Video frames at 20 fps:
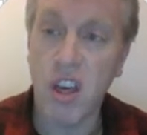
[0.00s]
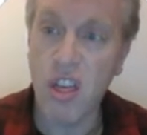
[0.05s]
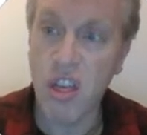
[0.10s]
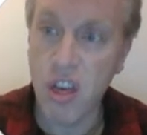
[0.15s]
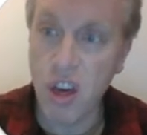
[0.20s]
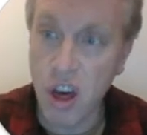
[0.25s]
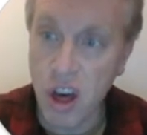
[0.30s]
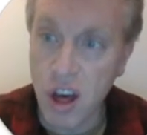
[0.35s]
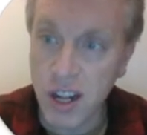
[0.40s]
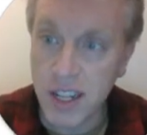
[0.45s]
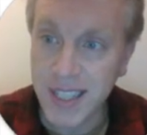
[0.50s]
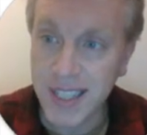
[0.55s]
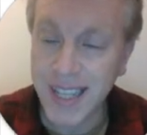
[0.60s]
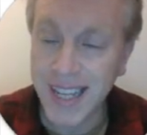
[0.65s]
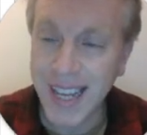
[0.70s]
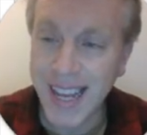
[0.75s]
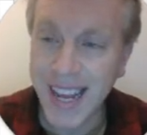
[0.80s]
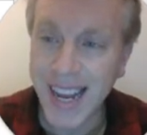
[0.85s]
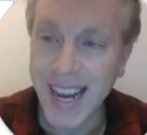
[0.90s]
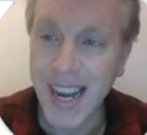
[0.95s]

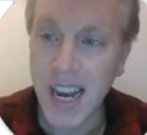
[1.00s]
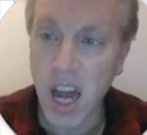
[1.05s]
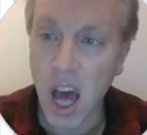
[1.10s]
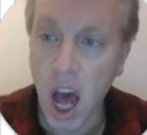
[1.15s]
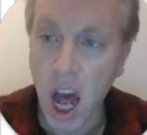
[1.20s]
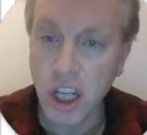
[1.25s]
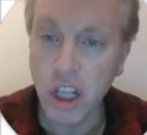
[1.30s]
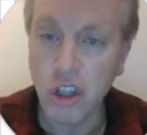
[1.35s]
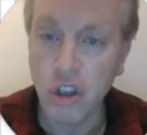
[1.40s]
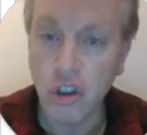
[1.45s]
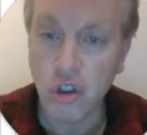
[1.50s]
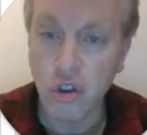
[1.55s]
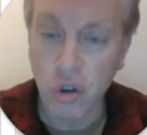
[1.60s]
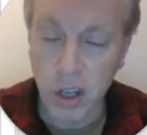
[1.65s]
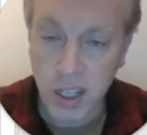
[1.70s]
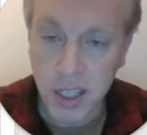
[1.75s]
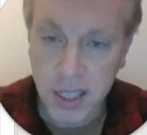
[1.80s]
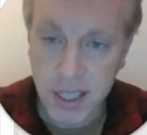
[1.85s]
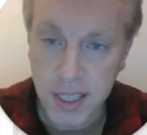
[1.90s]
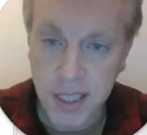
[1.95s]
13
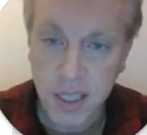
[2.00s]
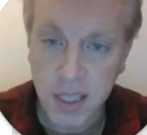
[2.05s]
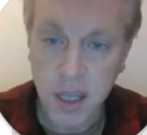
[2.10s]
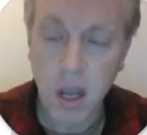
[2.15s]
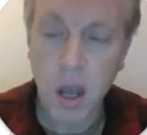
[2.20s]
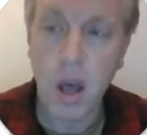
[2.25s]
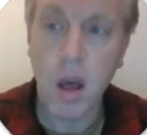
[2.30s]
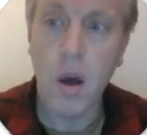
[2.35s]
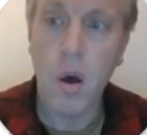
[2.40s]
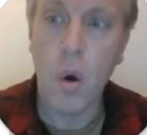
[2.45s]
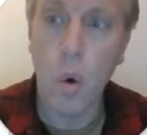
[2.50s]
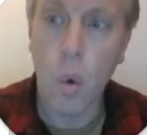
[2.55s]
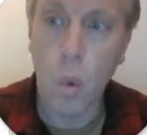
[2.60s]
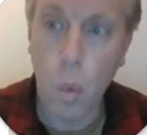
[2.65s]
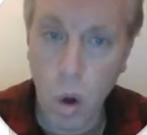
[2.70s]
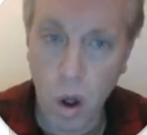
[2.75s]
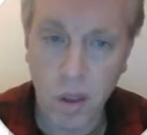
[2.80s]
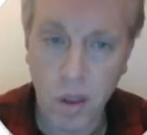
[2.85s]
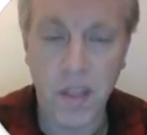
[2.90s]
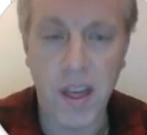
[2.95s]
hundreds,
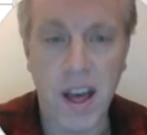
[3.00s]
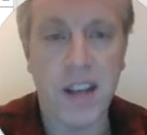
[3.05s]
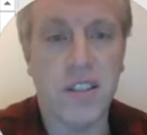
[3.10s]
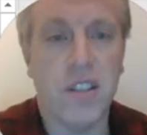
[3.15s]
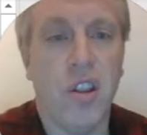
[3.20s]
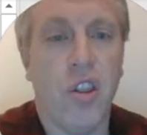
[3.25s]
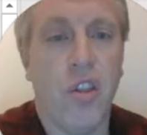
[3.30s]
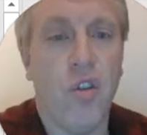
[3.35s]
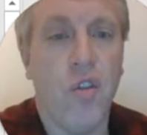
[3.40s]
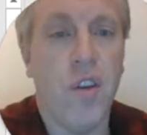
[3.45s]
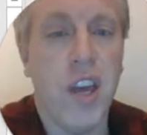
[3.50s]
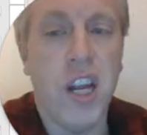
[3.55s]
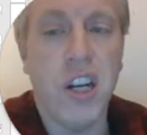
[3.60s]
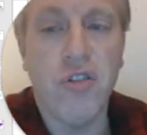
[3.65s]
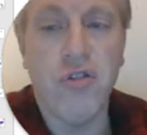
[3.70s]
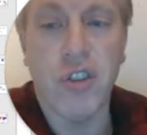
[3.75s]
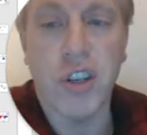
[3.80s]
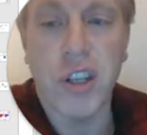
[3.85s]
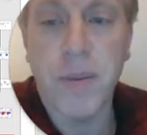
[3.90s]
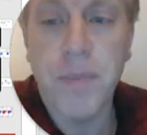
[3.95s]

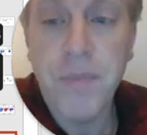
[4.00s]
1,300.